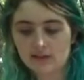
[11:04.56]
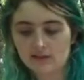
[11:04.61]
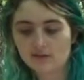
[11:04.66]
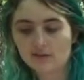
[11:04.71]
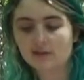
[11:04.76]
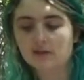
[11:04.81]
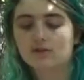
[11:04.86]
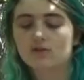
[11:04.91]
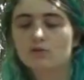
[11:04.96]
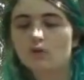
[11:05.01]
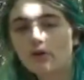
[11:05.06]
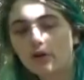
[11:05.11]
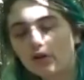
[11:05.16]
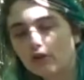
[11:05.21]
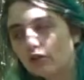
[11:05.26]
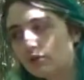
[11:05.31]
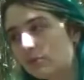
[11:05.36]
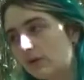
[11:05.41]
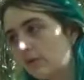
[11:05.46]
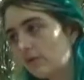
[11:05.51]
into the soil
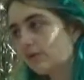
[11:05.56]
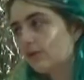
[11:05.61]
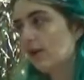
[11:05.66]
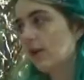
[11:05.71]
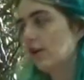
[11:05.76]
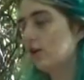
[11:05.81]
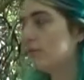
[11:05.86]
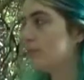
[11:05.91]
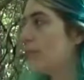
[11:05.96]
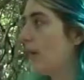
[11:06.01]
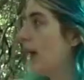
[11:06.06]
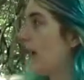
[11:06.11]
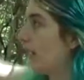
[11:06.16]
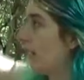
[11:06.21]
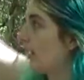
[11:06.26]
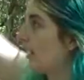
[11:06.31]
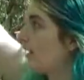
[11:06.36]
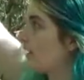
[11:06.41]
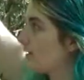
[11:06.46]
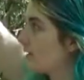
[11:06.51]
to be recycled back
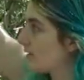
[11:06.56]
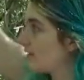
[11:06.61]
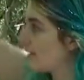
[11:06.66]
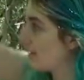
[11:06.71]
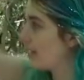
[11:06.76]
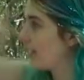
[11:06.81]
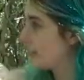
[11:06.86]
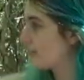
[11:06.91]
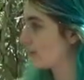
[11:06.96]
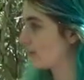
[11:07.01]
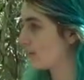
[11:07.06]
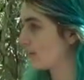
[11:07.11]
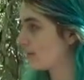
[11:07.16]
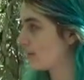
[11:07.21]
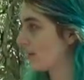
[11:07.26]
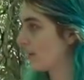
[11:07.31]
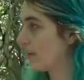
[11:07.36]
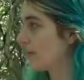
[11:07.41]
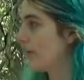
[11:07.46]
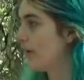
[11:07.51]
into the
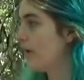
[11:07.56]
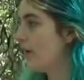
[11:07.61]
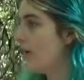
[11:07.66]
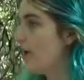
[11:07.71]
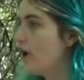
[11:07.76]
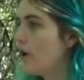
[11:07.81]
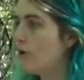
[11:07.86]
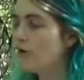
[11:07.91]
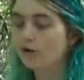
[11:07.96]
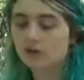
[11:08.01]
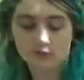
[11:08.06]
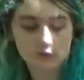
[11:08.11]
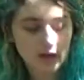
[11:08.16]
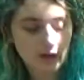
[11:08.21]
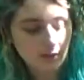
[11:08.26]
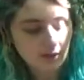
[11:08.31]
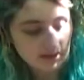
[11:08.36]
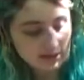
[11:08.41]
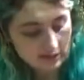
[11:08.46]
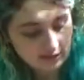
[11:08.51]
ecosystem, which is
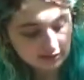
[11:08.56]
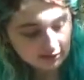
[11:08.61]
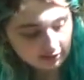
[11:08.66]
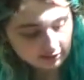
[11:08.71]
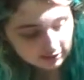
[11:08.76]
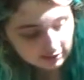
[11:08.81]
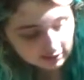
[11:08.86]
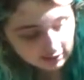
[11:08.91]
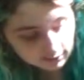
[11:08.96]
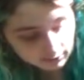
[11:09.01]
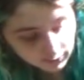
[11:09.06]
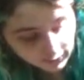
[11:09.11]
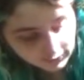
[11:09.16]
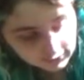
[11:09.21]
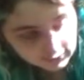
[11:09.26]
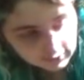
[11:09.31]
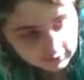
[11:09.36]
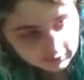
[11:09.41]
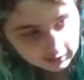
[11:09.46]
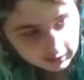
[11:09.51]
why we need
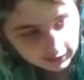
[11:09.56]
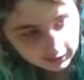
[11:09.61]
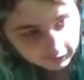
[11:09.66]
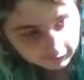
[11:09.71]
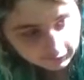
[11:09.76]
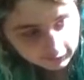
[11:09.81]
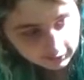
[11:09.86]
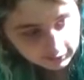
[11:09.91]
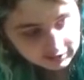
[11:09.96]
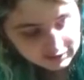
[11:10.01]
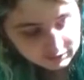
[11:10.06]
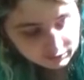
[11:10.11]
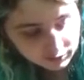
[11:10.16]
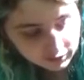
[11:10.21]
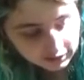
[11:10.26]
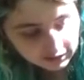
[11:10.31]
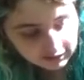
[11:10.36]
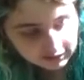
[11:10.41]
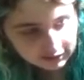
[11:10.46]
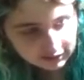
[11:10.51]
decomposers like fungus
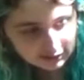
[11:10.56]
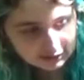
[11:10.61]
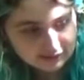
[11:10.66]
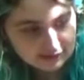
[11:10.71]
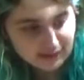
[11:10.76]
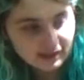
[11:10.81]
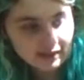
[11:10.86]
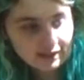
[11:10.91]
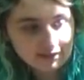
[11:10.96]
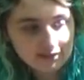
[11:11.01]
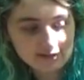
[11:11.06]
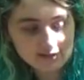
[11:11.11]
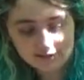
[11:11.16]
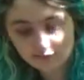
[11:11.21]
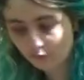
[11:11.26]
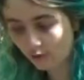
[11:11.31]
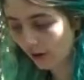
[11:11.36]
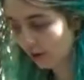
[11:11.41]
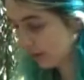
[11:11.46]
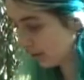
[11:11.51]
breaking things like this
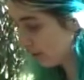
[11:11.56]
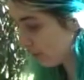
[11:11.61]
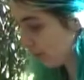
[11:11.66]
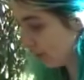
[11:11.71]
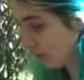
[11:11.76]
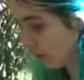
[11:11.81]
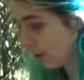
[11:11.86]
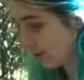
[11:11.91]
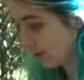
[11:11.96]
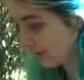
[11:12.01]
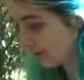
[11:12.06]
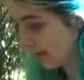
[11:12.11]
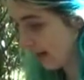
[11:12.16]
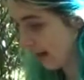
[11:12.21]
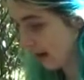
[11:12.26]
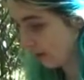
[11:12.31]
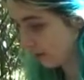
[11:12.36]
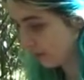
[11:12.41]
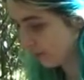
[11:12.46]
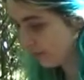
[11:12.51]
rotting tree log
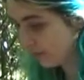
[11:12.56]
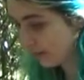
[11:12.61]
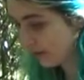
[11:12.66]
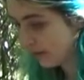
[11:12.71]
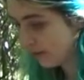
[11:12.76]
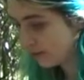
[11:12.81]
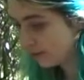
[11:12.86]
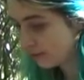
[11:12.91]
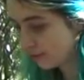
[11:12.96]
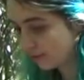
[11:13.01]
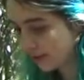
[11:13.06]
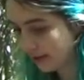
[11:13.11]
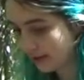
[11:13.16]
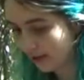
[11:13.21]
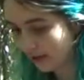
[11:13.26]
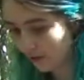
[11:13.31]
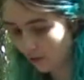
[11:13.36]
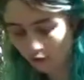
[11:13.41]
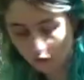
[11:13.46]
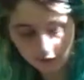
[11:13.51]
down, so that
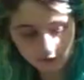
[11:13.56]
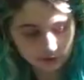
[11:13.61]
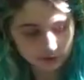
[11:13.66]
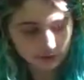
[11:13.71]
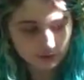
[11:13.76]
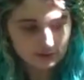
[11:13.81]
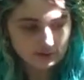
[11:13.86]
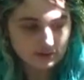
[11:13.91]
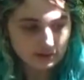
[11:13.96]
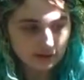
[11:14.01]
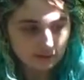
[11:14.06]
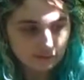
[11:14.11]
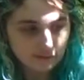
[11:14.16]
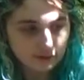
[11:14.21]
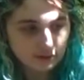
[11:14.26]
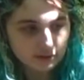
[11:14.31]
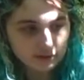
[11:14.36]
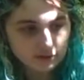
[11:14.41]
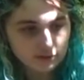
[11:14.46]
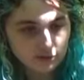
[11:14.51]
all the good stuff
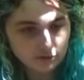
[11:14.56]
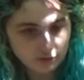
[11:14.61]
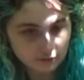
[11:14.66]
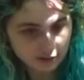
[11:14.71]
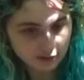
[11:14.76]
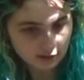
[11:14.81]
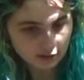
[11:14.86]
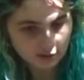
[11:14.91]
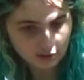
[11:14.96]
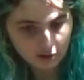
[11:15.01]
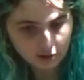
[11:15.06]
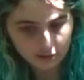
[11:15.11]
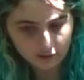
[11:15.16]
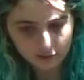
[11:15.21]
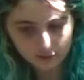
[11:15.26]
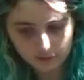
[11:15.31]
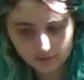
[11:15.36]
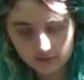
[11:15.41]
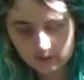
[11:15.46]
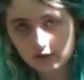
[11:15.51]
in this tree log
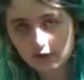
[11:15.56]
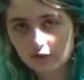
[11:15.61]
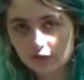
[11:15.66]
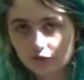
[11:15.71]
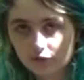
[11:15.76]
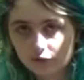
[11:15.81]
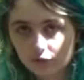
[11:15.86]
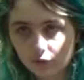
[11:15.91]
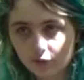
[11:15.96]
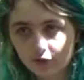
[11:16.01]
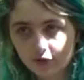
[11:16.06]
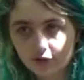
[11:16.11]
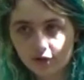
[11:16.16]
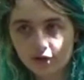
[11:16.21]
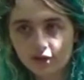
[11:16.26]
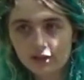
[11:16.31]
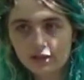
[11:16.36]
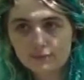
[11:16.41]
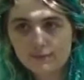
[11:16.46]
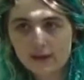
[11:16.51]
goes into the soil
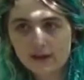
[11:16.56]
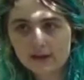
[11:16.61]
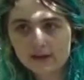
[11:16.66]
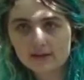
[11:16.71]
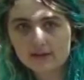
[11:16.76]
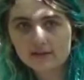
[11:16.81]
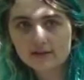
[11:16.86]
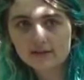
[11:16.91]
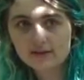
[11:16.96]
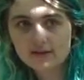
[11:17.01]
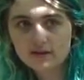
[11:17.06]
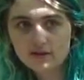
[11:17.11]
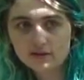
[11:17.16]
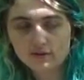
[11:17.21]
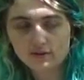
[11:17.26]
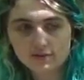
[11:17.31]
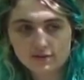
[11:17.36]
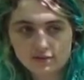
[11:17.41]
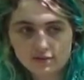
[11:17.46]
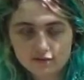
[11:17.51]
and gets back into the
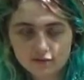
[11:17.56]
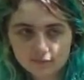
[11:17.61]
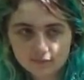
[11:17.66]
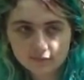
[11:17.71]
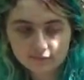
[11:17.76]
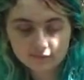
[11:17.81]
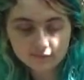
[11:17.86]
ecosystem.